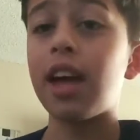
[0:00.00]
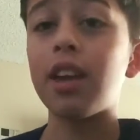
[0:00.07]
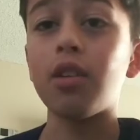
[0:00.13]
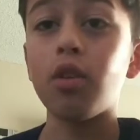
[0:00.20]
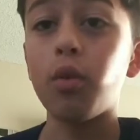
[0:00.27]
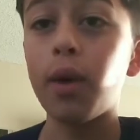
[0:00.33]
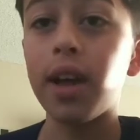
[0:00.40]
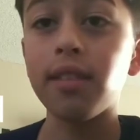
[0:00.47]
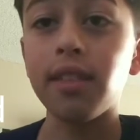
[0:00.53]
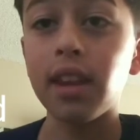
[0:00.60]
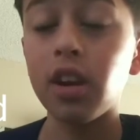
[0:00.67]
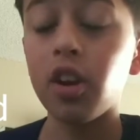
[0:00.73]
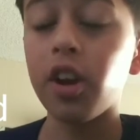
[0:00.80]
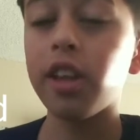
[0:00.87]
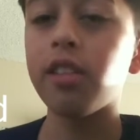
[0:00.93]
I don't know why I
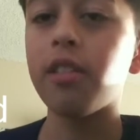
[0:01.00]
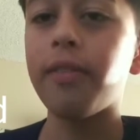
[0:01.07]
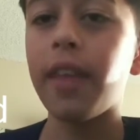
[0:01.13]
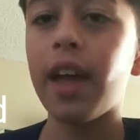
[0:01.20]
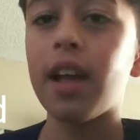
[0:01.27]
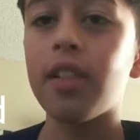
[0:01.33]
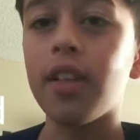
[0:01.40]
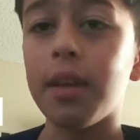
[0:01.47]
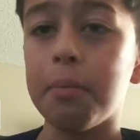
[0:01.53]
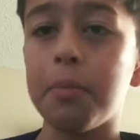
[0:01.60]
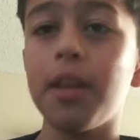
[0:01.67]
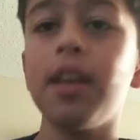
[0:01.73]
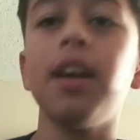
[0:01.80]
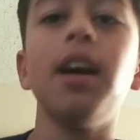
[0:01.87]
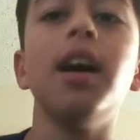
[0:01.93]
said Nuggets in that clip,
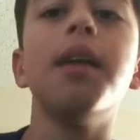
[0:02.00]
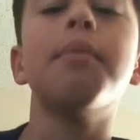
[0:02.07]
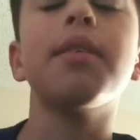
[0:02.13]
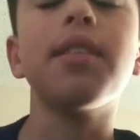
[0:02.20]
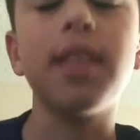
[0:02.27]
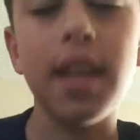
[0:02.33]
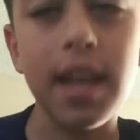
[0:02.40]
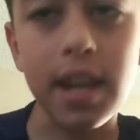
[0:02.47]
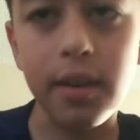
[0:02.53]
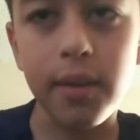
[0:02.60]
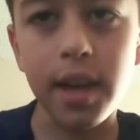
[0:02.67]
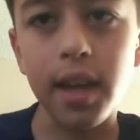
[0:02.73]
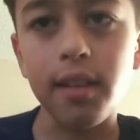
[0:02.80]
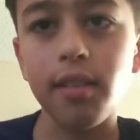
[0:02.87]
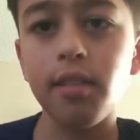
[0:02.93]
but
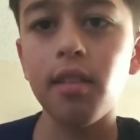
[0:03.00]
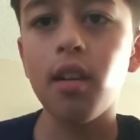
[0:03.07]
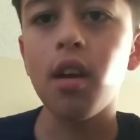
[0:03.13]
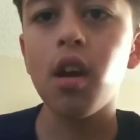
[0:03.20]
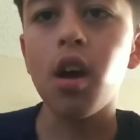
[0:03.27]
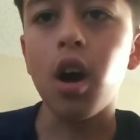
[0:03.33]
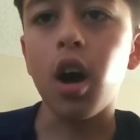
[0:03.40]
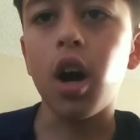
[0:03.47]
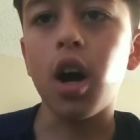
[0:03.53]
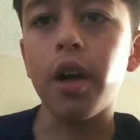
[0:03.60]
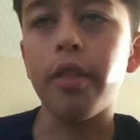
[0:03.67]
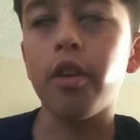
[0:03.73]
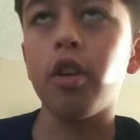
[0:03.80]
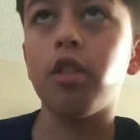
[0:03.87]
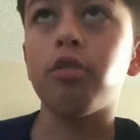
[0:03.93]
anyways,
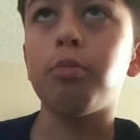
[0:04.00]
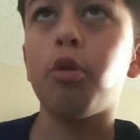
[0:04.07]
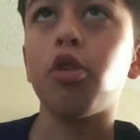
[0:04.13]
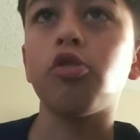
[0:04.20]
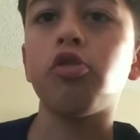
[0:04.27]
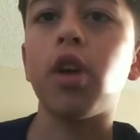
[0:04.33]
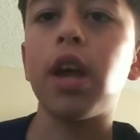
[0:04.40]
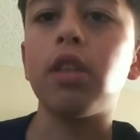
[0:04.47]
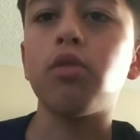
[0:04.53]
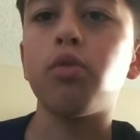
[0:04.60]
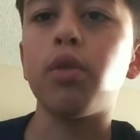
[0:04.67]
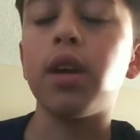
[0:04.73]
uh, there's more trades.